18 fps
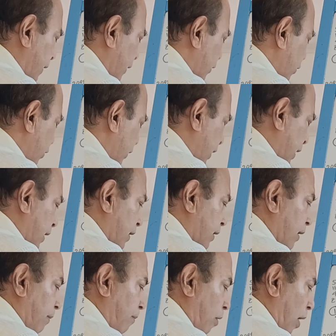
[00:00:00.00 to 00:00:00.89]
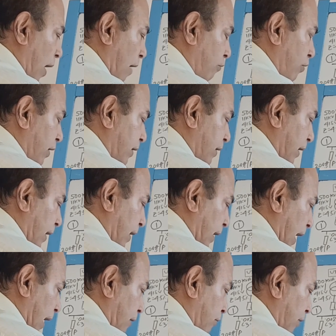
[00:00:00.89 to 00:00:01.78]
So then we
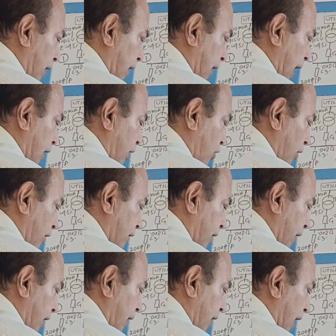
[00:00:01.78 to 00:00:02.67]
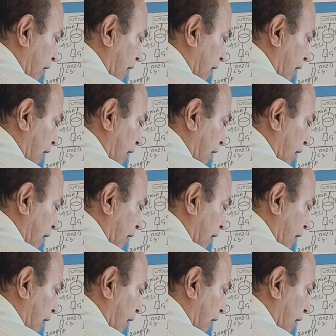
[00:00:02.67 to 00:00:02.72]
calculate I short circuit.